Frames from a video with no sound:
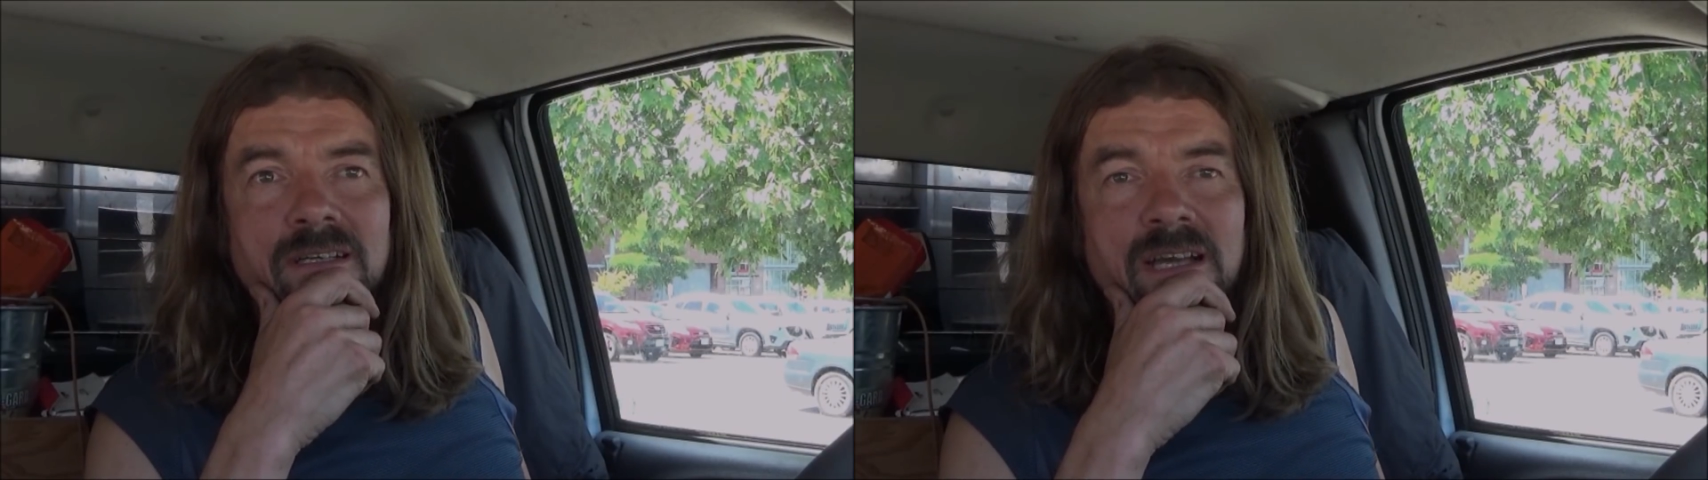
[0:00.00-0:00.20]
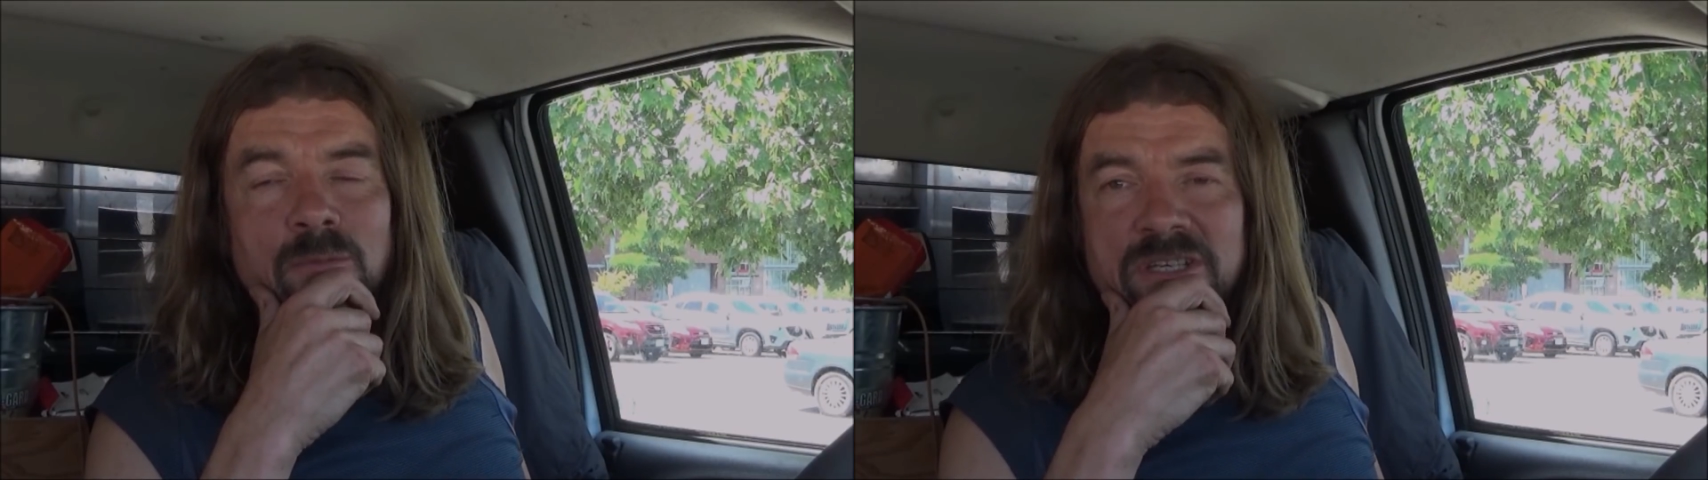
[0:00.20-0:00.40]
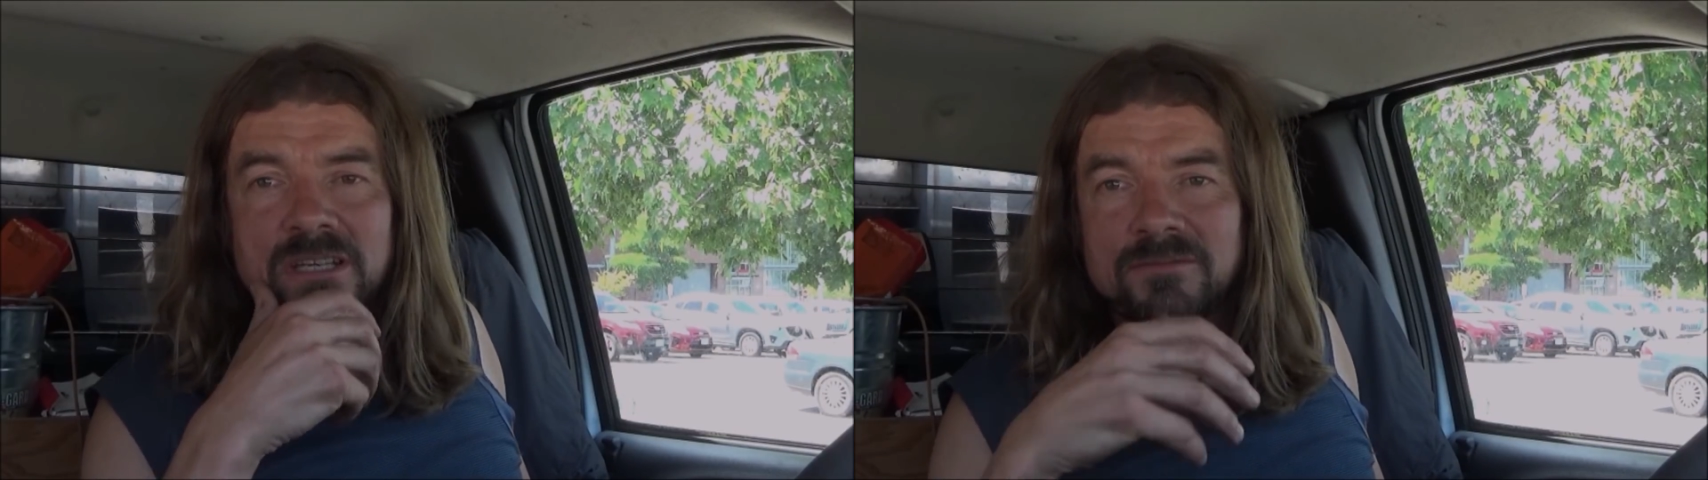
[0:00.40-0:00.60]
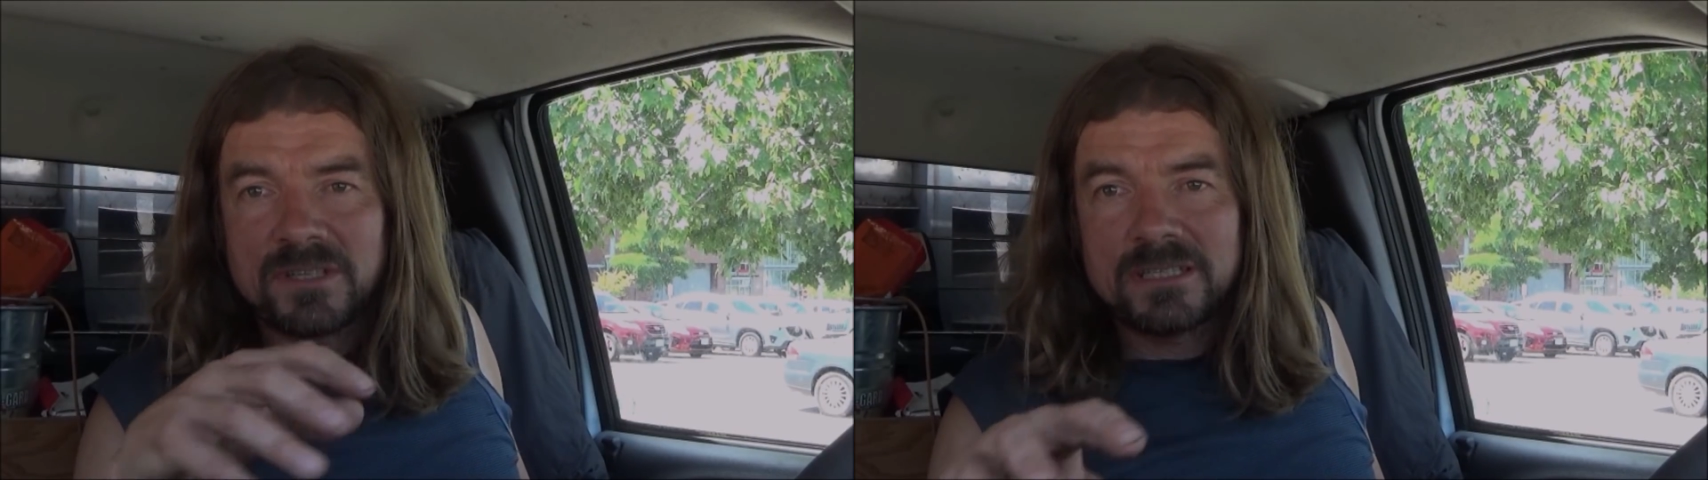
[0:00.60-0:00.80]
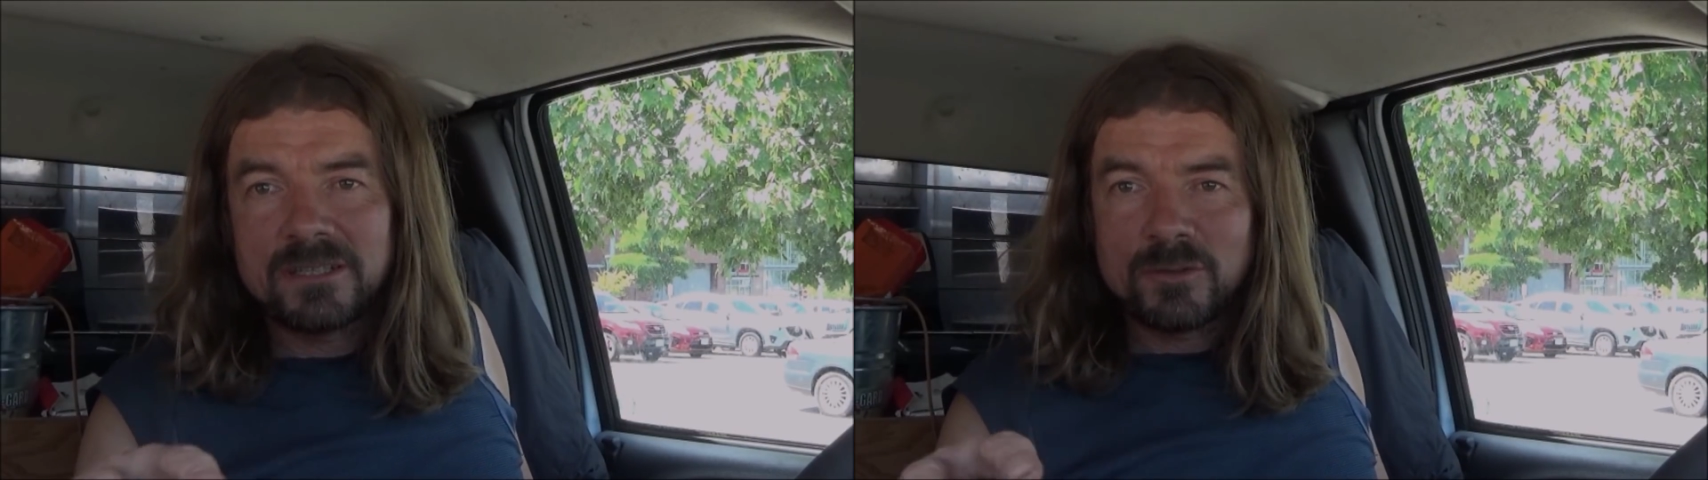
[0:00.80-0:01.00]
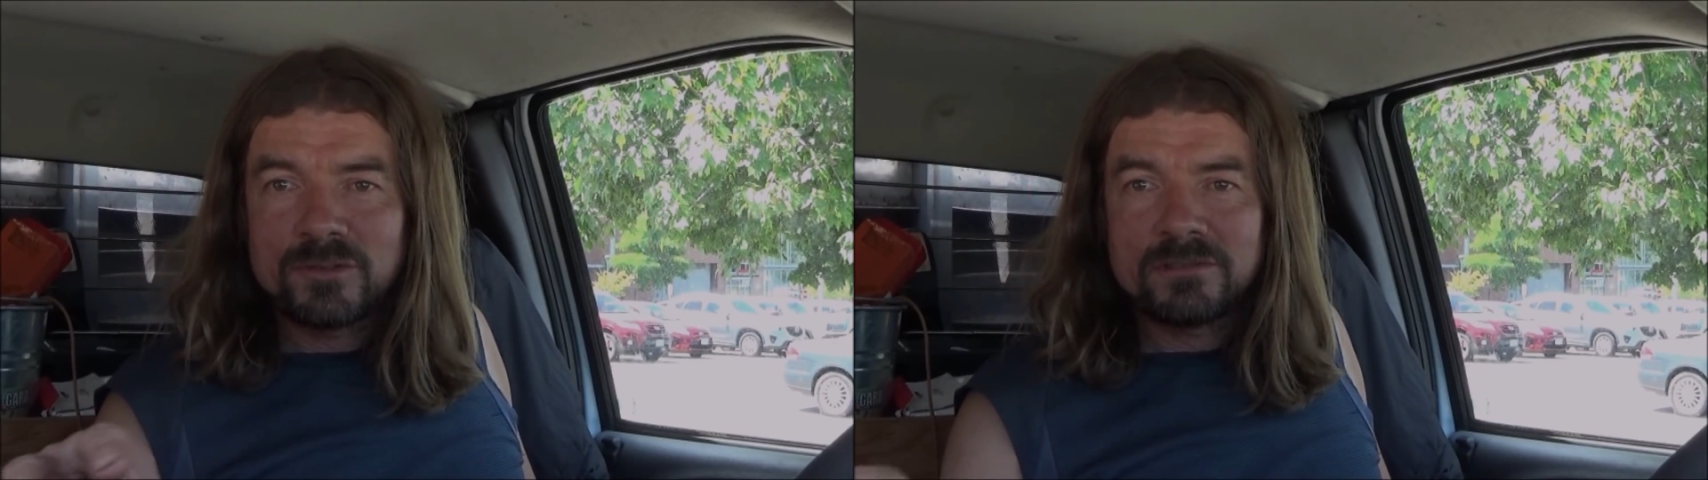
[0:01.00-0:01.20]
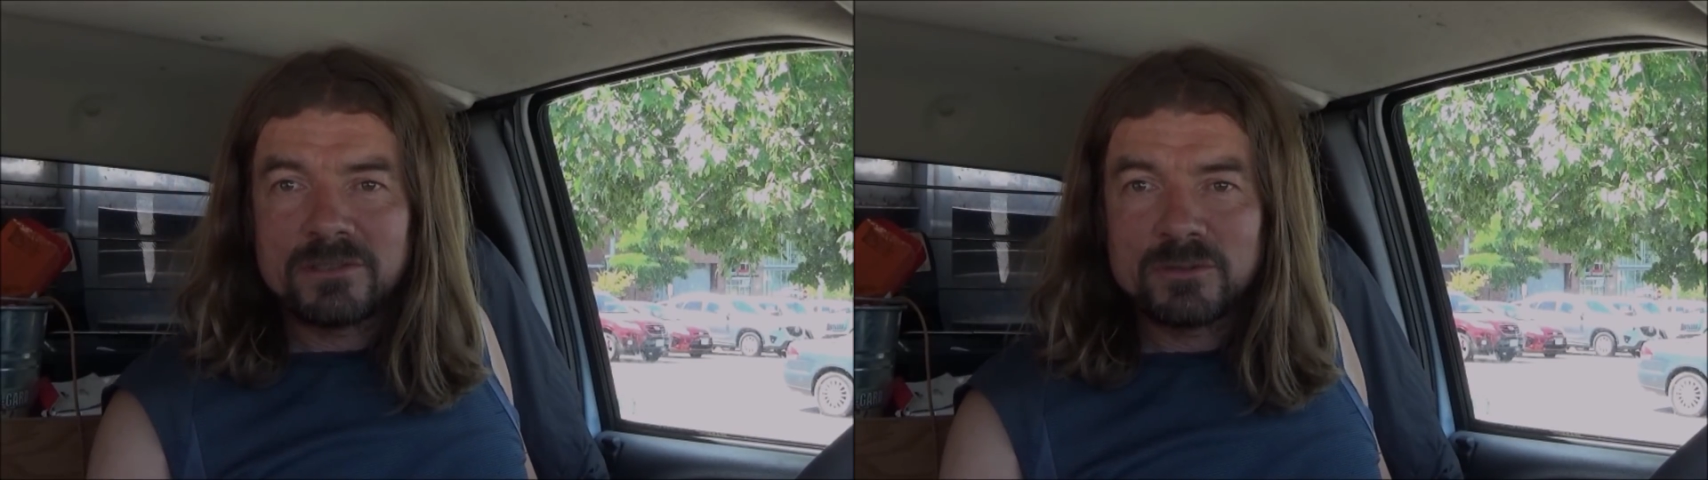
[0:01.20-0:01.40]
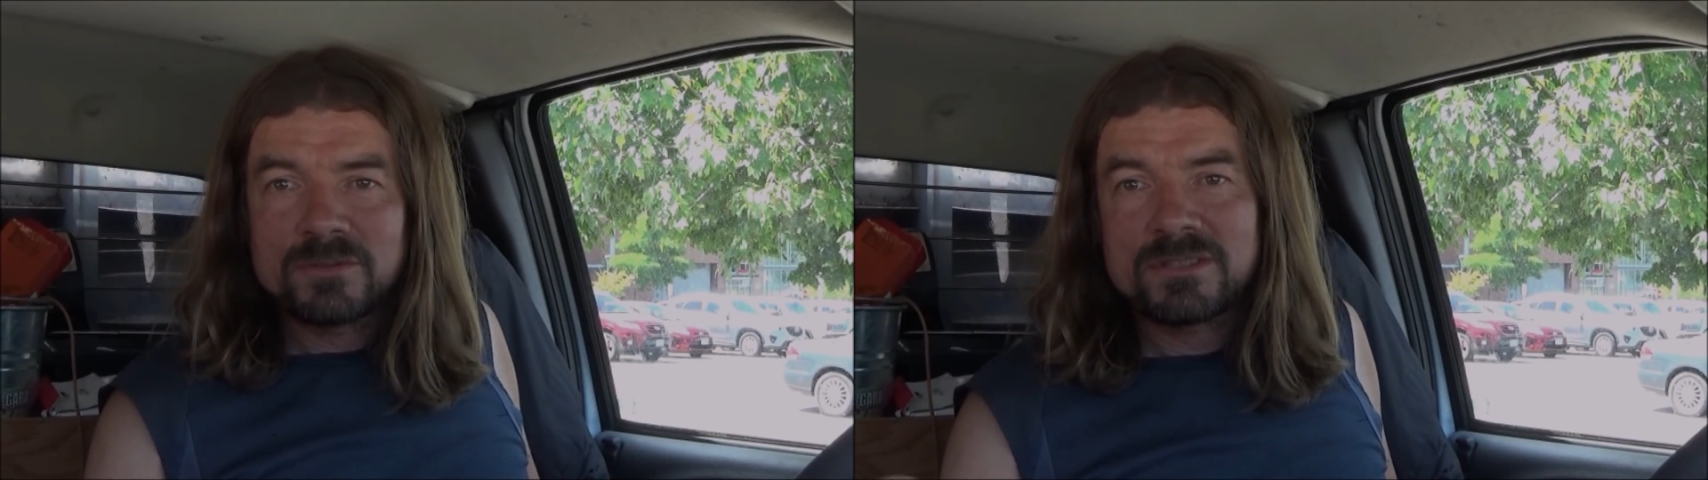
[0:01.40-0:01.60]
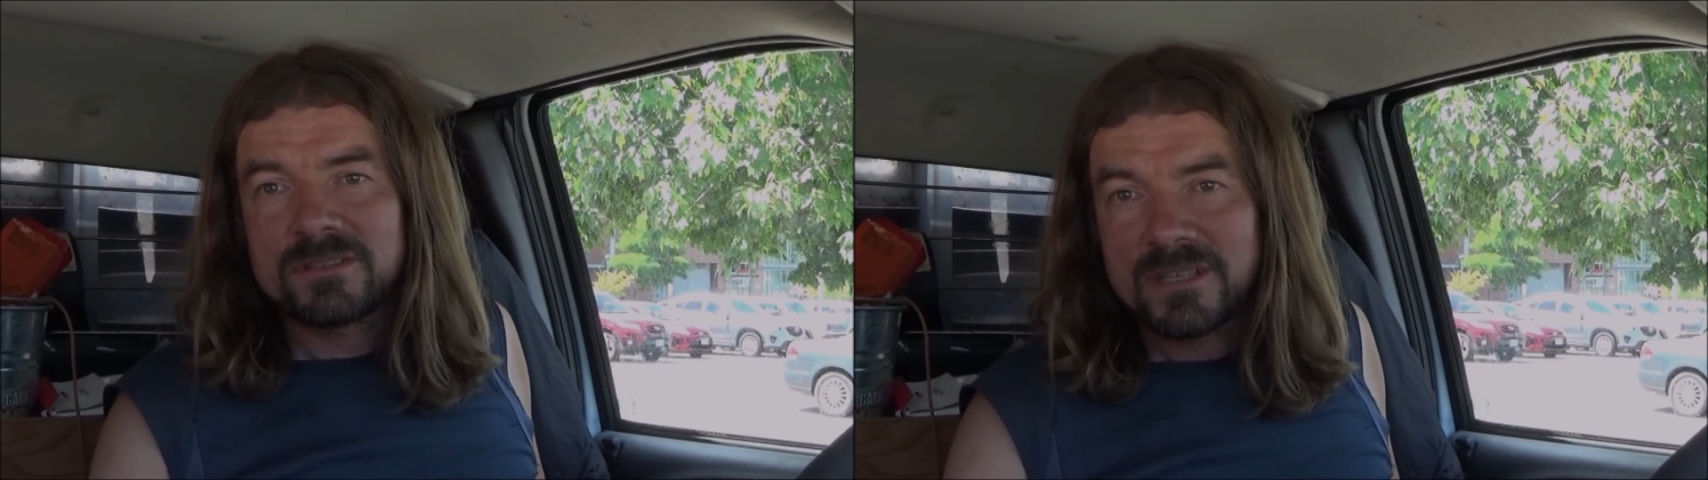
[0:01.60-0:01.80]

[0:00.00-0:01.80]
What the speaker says: I wish I'd videoed the roots